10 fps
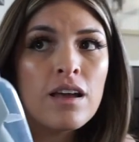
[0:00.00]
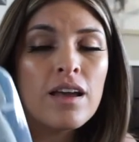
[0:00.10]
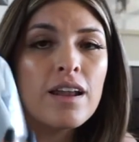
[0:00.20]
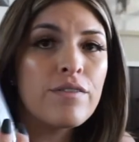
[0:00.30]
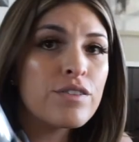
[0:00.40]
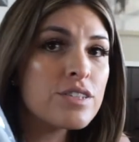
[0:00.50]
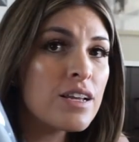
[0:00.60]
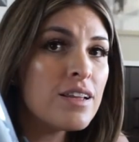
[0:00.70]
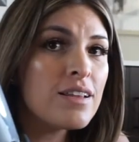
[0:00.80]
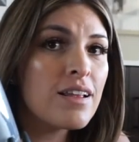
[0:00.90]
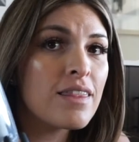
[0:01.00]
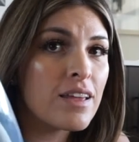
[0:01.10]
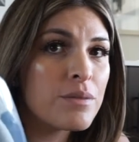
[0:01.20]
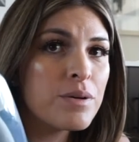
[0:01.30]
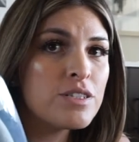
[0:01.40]
And at first I didn't
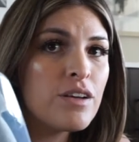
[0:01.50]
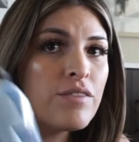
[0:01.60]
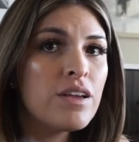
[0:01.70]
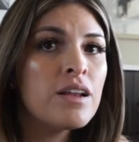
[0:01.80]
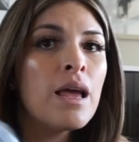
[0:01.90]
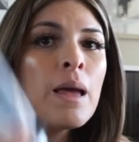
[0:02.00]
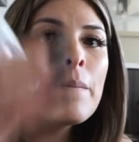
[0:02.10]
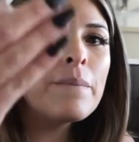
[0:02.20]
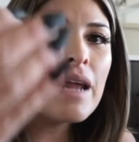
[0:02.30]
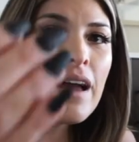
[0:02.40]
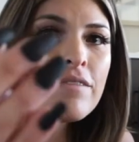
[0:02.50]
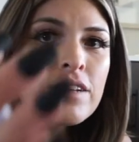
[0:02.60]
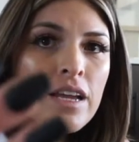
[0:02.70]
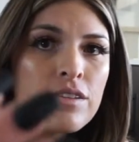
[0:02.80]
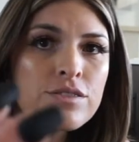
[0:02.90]
think much of it, but I have
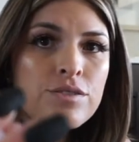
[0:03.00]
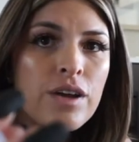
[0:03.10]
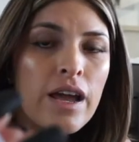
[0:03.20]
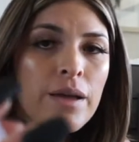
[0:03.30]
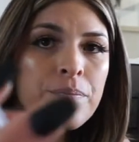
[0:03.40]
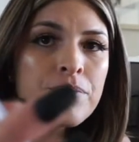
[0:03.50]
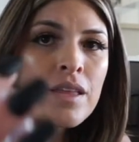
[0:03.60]
nails, okay?